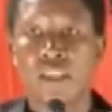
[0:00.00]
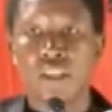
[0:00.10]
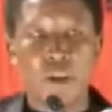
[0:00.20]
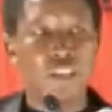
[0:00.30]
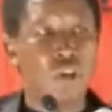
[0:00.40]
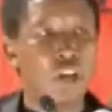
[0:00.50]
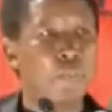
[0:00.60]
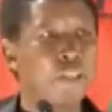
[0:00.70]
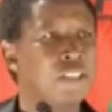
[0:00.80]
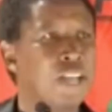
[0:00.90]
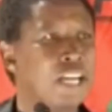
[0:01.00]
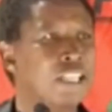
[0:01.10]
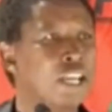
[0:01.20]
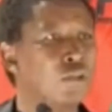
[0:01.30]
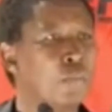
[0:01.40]
She must not be
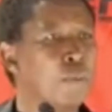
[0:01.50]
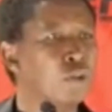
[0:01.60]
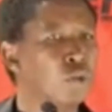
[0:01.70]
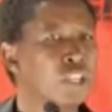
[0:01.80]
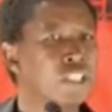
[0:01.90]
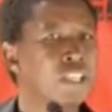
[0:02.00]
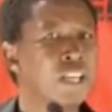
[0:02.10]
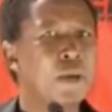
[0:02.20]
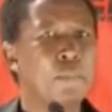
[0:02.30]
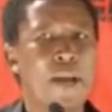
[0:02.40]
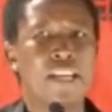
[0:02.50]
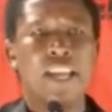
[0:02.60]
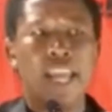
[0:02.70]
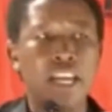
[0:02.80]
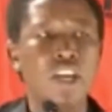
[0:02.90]
denied that opportunity. But
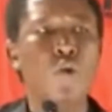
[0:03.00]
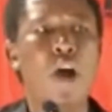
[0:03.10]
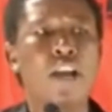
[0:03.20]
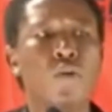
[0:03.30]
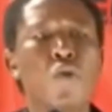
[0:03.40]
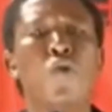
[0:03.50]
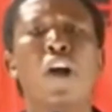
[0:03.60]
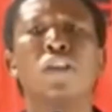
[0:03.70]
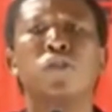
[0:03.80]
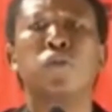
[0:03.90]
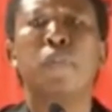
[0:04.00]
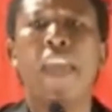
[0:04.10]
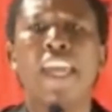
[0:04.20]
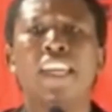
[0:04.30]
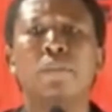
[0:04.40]
anyone who wants to
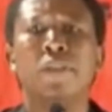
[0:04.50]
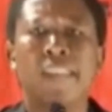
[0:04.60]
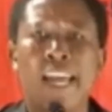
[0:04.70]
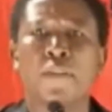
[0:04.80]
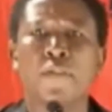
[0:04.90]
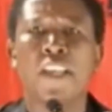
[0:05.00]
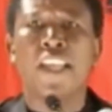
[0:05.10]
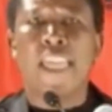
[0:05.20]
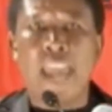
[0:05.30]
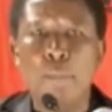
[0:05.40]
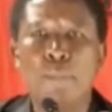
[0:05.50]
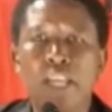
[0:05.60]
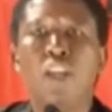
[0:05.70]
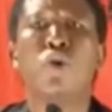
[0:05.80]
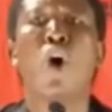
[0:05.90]
make himself a
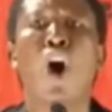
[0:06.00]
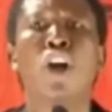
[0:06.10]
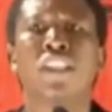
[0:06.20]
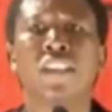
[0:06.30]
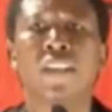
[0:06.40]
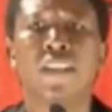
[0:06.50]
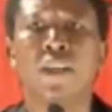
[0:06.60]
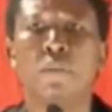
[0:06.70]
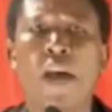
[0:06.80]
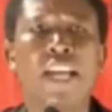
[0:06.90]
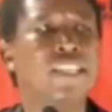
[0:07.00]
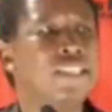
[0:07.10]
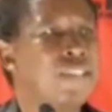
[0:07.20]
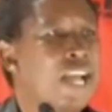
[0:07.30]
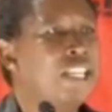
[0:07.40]
mini God by
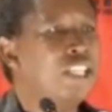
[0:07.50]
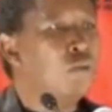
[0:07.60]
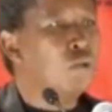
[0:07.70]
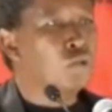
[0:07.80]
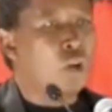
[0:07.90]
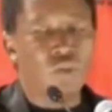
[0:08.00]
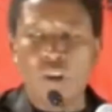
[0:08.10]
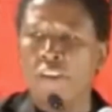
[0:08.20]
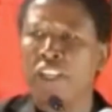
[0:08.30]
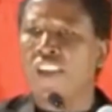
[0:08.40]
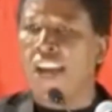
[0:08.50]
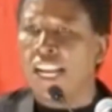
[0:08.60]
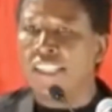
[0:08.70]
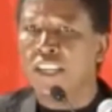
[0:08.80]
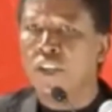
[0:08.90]
deciding who's going to have a
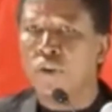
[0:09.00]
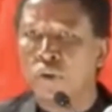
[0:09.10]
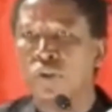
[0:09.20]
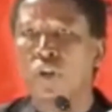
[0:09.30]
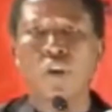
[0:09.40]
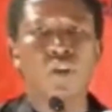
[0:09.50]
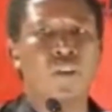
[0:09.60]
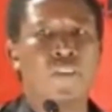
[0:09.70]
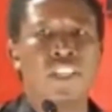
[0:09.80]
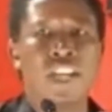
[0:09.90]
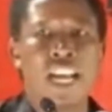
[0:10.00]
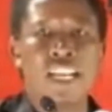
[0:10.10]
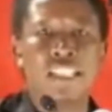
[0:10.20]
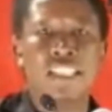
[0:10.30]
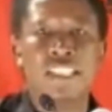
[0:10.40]
child, who's not going to have a
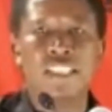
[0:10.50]
child,